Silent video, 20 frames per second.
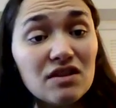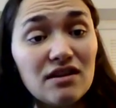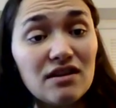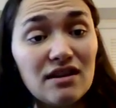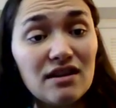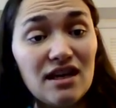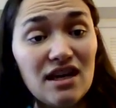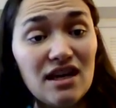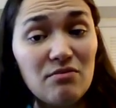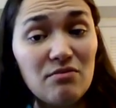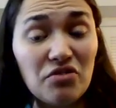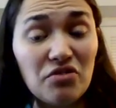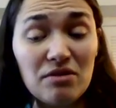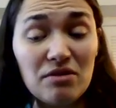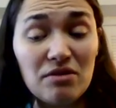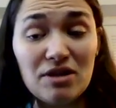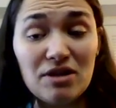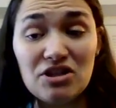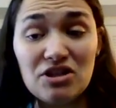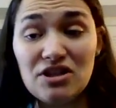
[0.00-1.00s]
They eat pretty
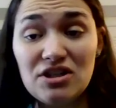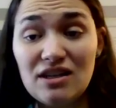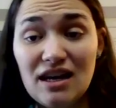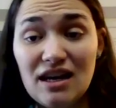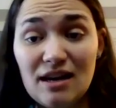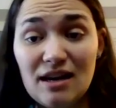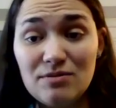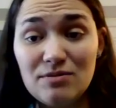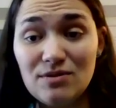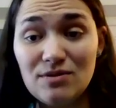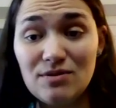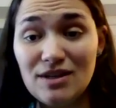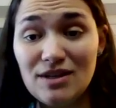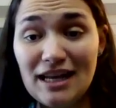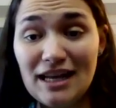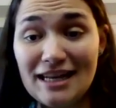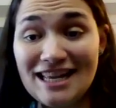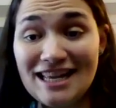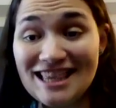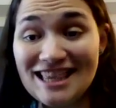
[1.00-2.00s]
much absolutely
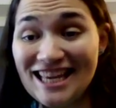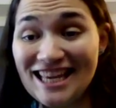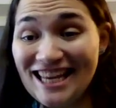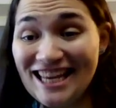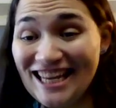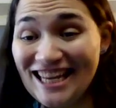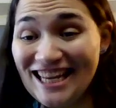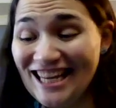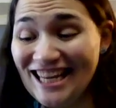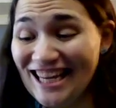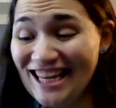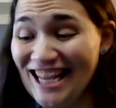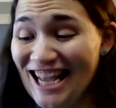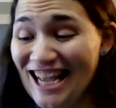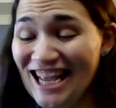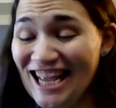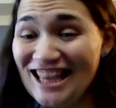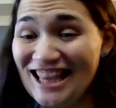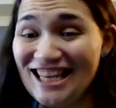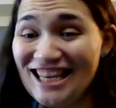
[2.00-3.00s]
anything.
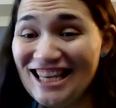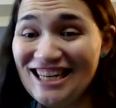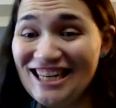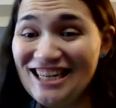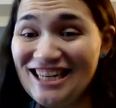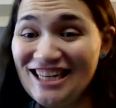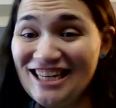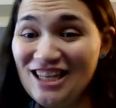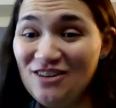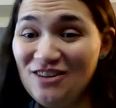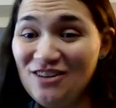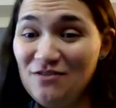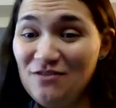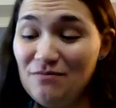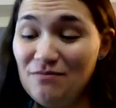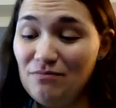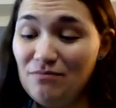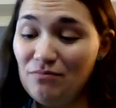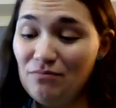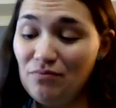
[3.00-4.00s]
They're they're
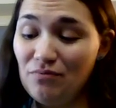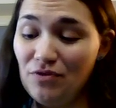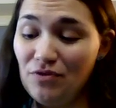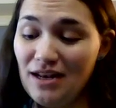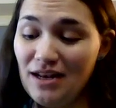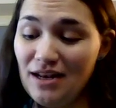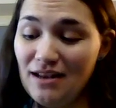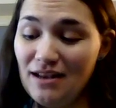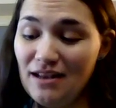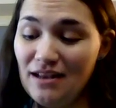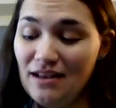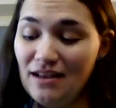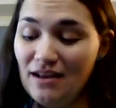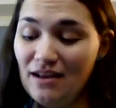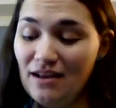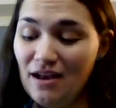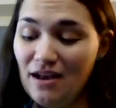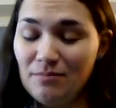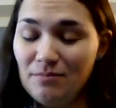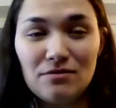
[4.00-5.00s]
pretty
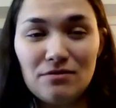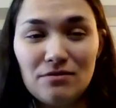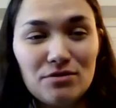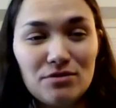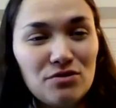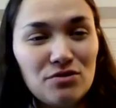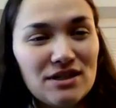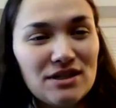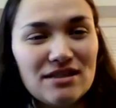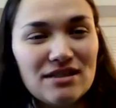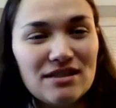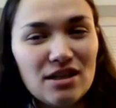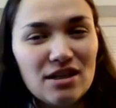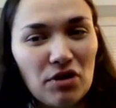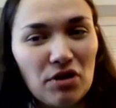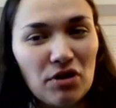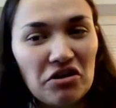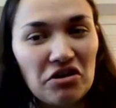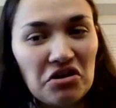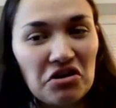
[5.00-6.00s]
opportunistic
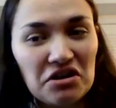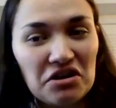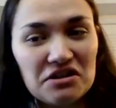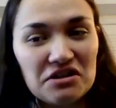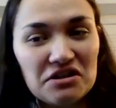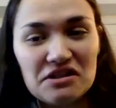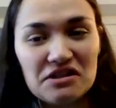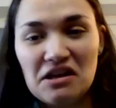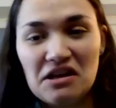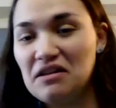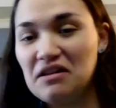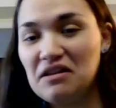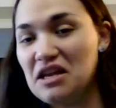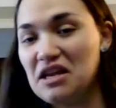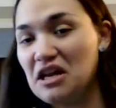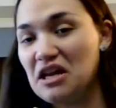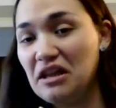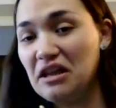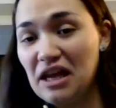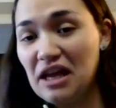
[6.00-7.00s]
predators. They'll
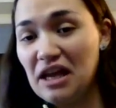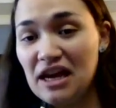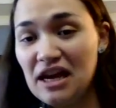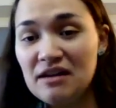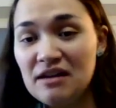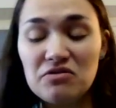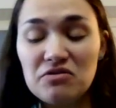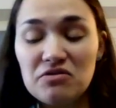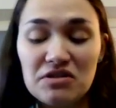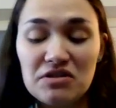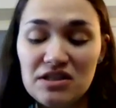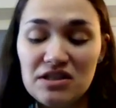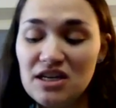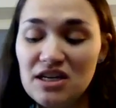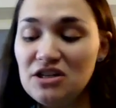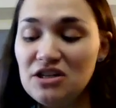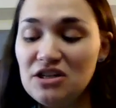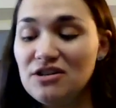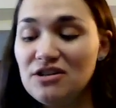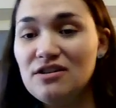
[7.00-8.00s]
eat clams,
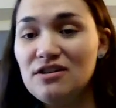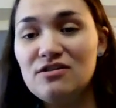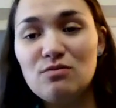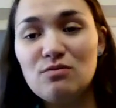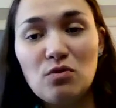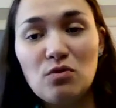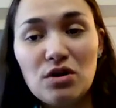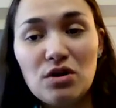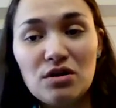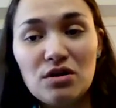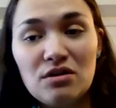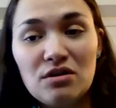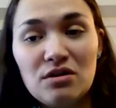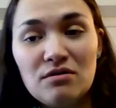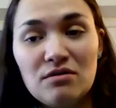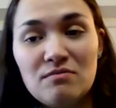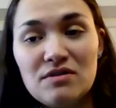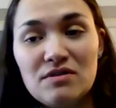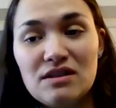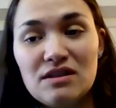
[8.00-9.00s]
crustaceans,
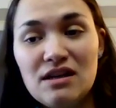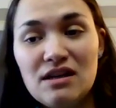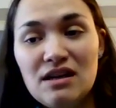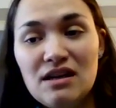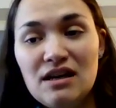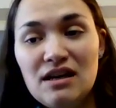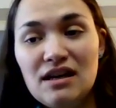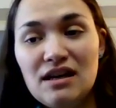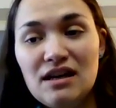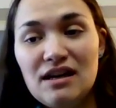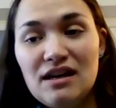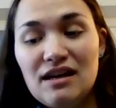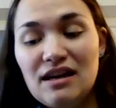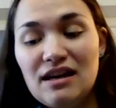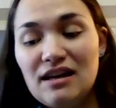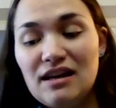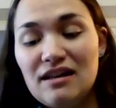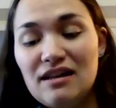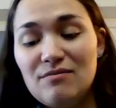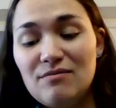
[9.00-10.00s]
worms,
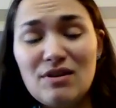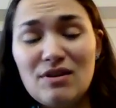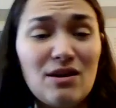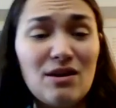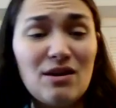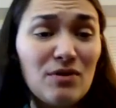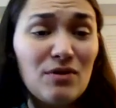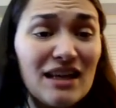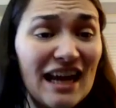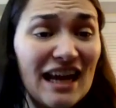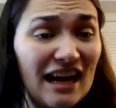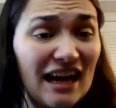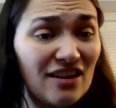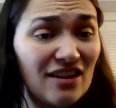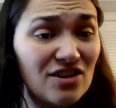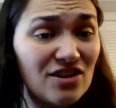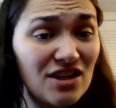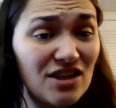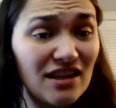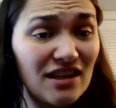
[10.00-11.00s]
uh, but they will eat
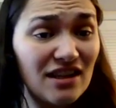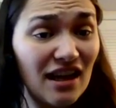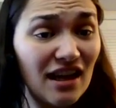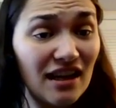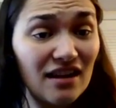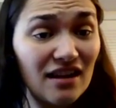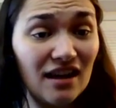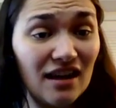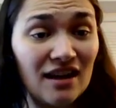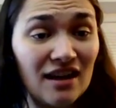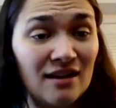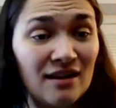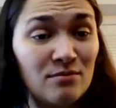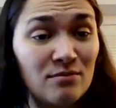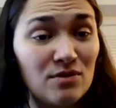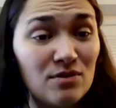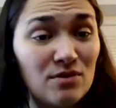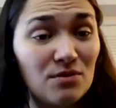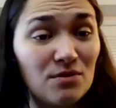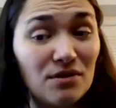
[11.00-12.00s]
algae at
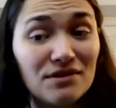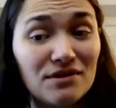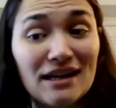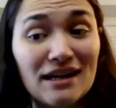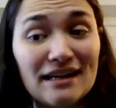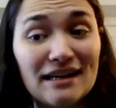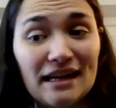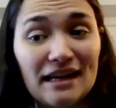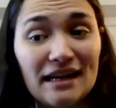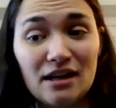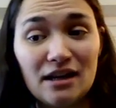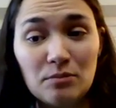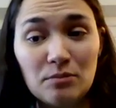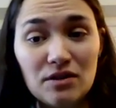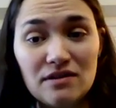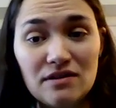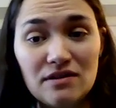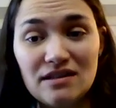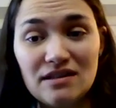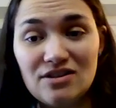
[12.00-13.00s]
times or dead
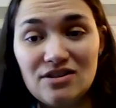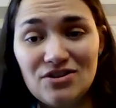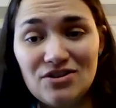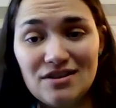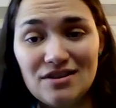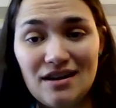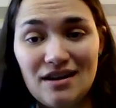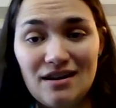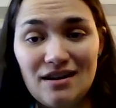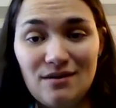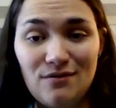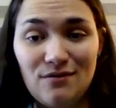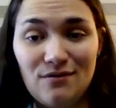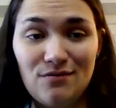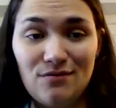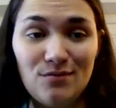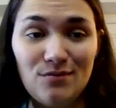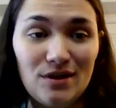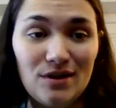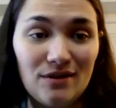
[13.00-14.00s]
animals. It's just kind
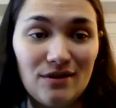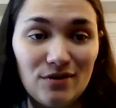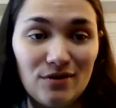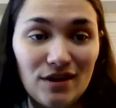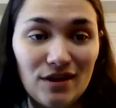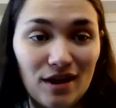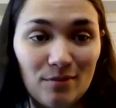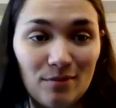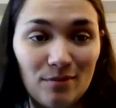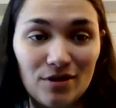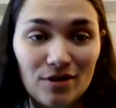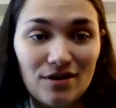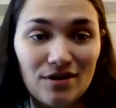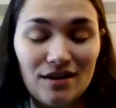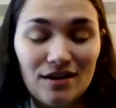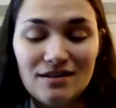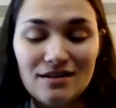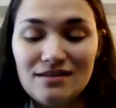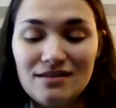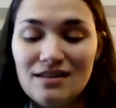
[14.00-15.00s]
of whatever they come
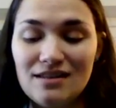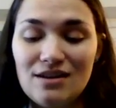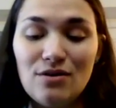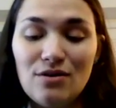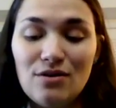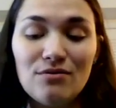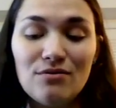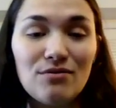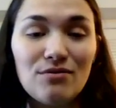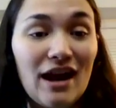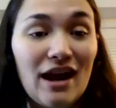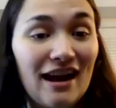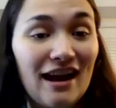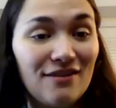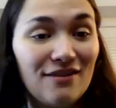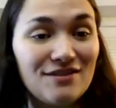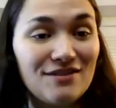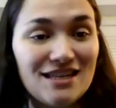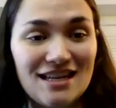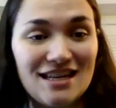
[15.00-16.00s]
across. They don't
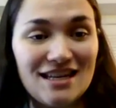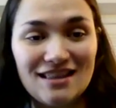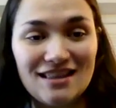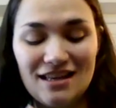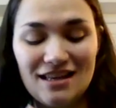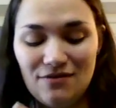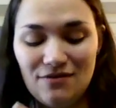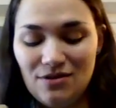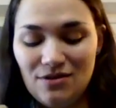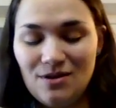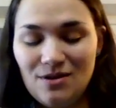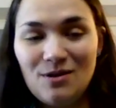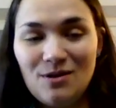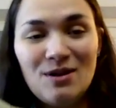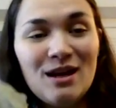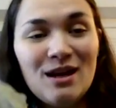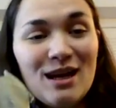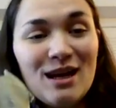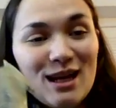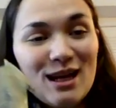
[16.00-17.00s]
have teeth, even though
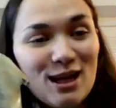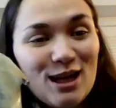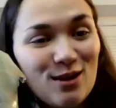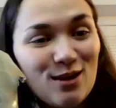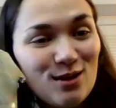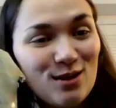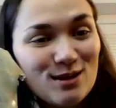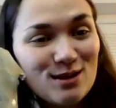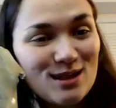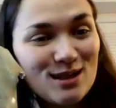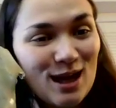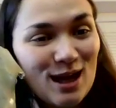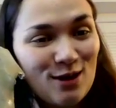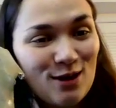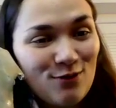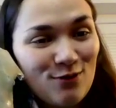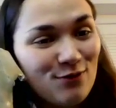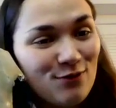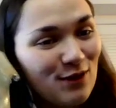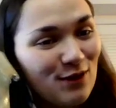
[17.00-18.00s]
he looks kind
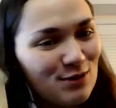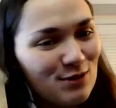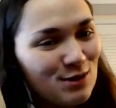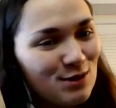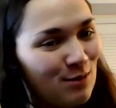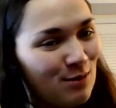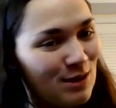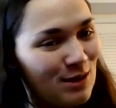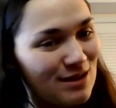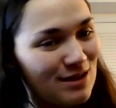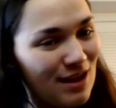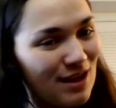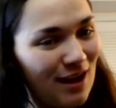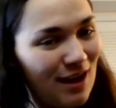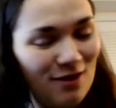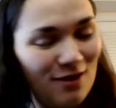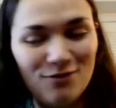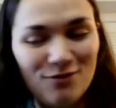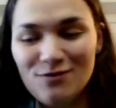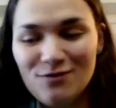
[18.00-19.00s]
of fearsome and
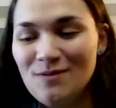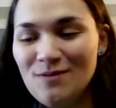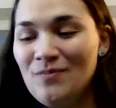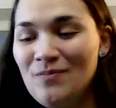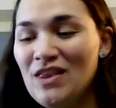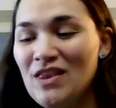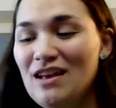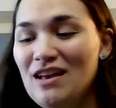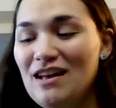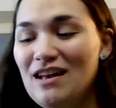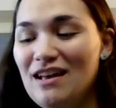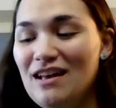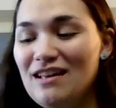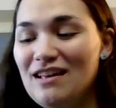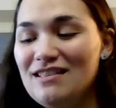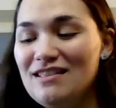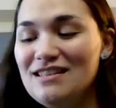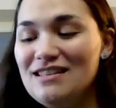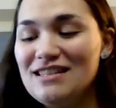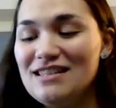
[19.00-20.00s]
tough. Uh,
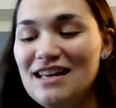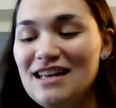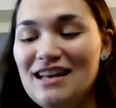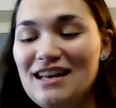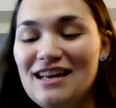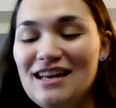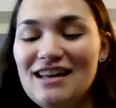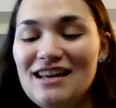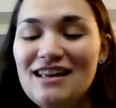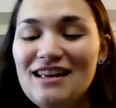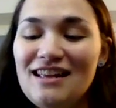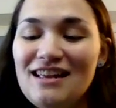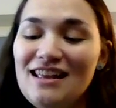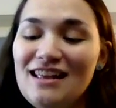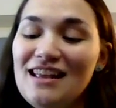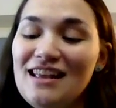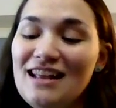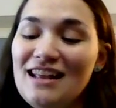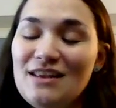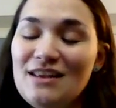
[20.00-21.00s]
this guy,
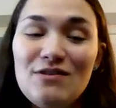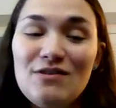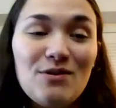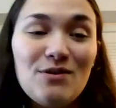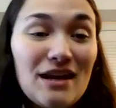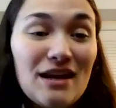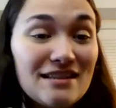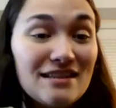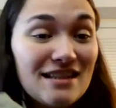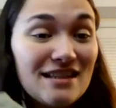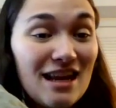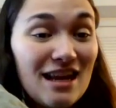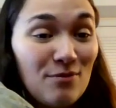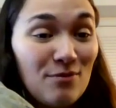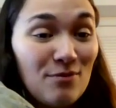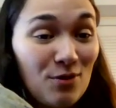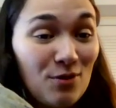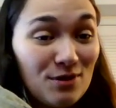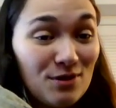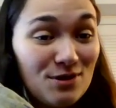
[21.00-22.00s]
and even though he has the name
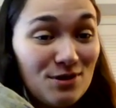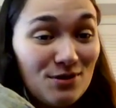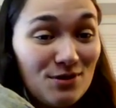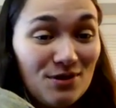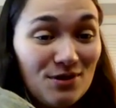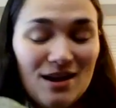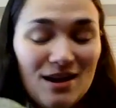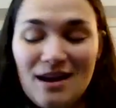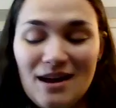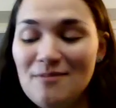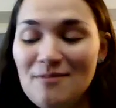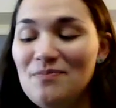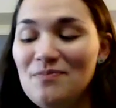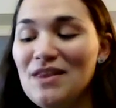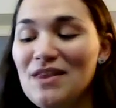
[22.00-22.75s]
horseshoe crab,